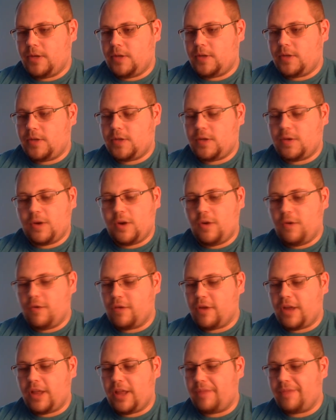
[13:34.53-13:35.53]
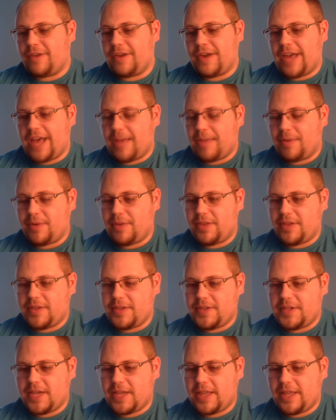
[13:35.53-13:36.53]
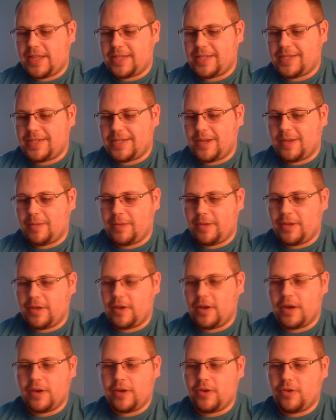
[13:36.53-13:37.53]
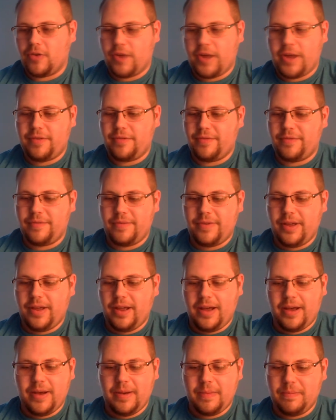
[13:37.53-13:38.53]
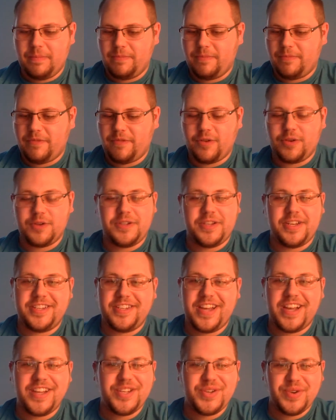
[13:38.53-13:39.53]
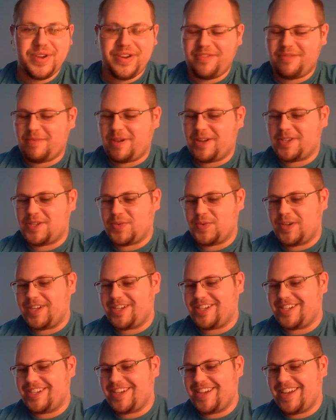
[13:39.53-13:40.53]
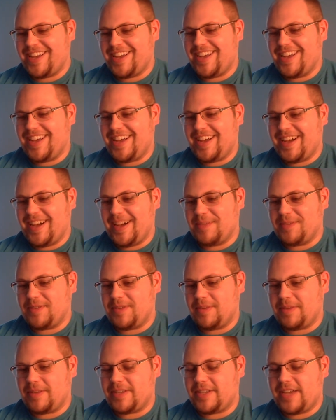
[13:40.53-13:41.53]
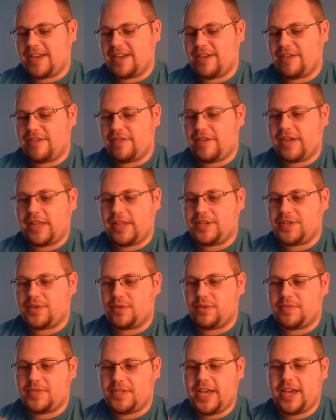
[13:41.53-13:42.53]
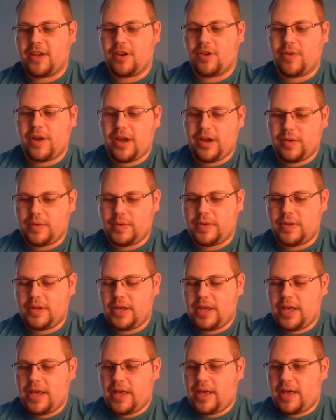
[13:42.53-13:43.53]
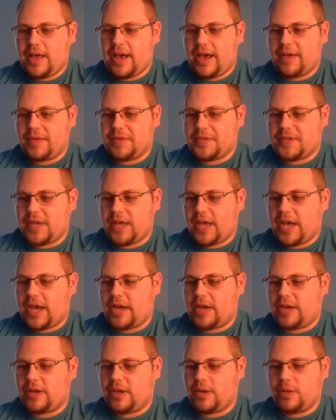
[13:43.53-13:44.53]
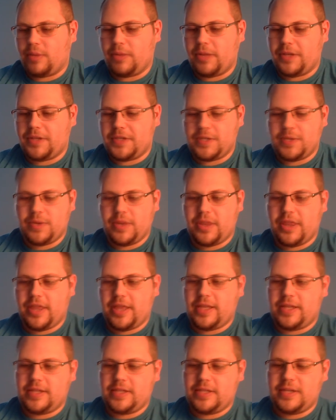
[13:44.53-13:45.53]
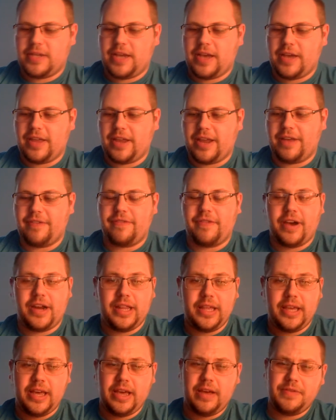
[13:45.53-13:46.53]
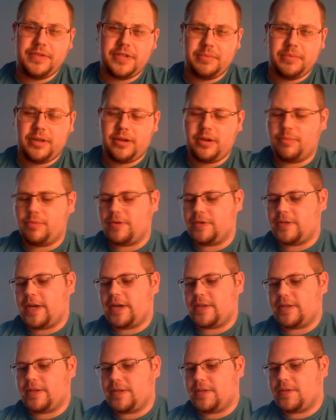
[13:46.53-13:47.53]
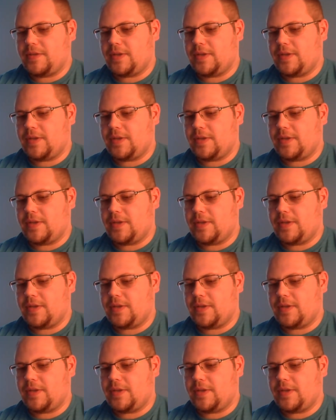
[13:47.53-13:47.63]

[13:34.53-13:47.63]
So overall, I'm very happy with this. I think this is going to be a great first accessory for my Switch. So I'm excited to finally sort of take it around outside and go places with it. So now that I finally have something to protect it.